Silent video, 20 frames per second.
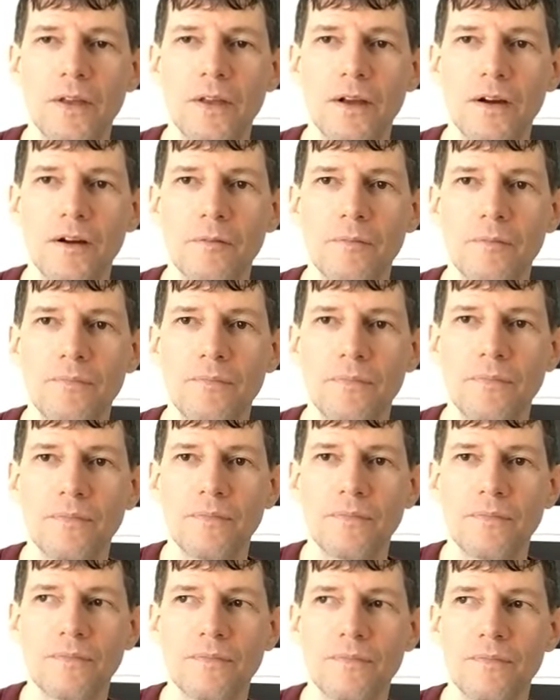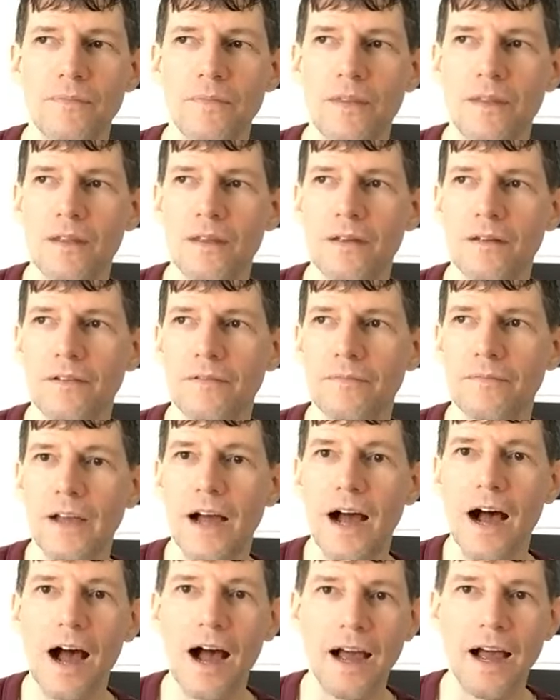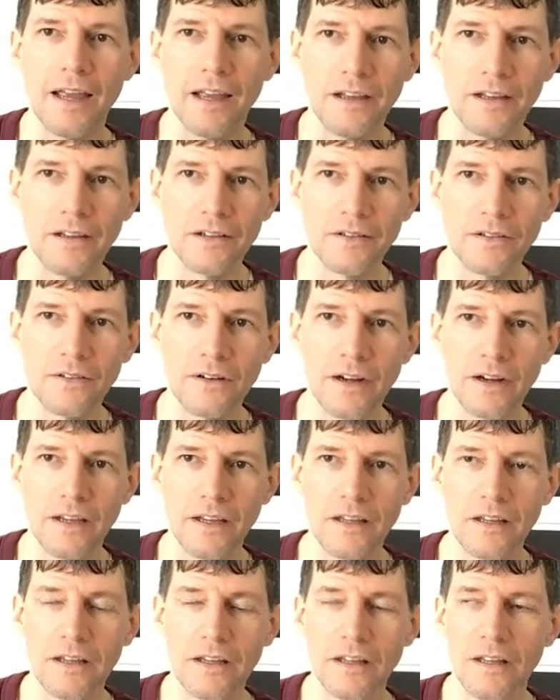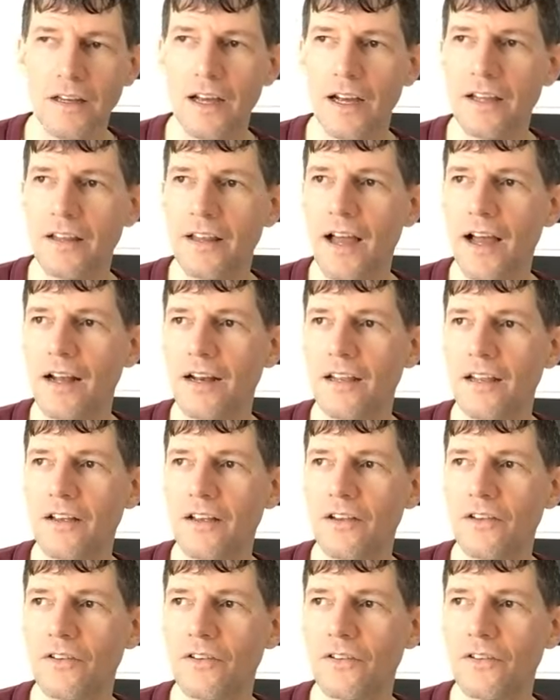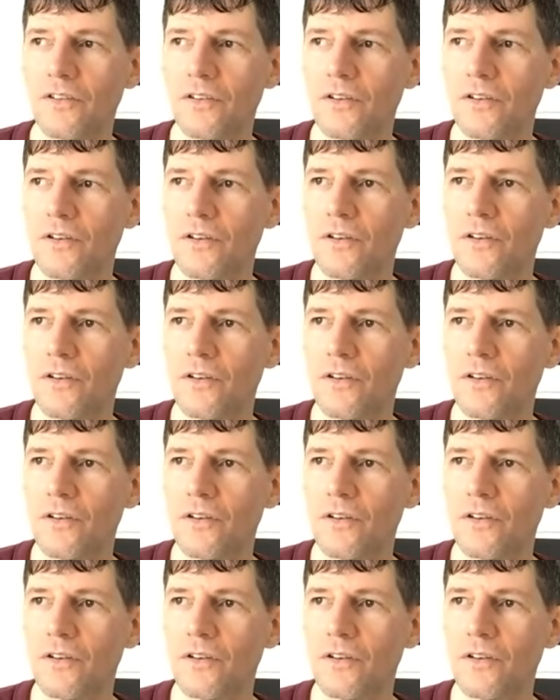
um, eye, right? And that is